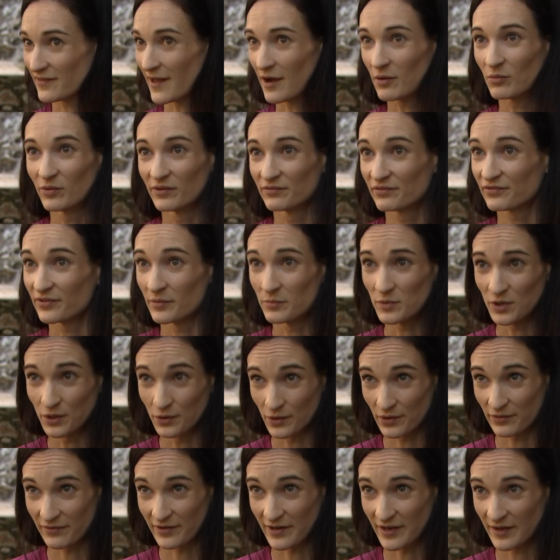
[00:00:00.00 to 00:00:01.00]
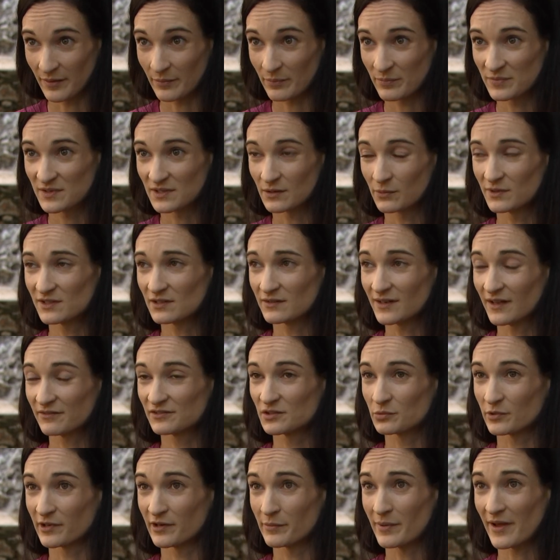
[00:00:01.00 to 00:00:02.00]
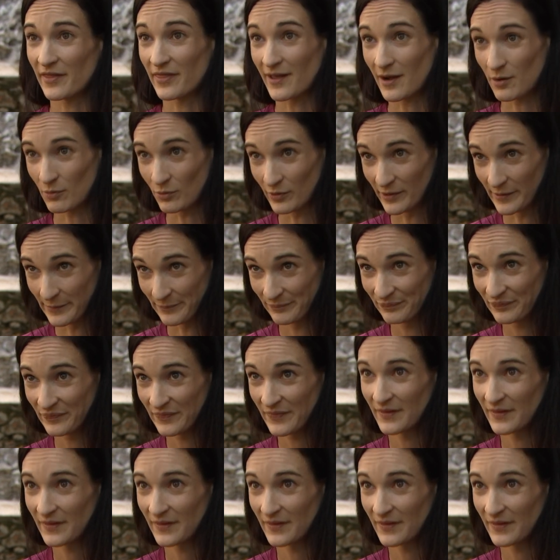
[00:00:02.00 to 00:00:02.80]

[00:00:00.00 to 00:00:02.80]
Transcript: that one from Europe, so we don't have to worry about that one.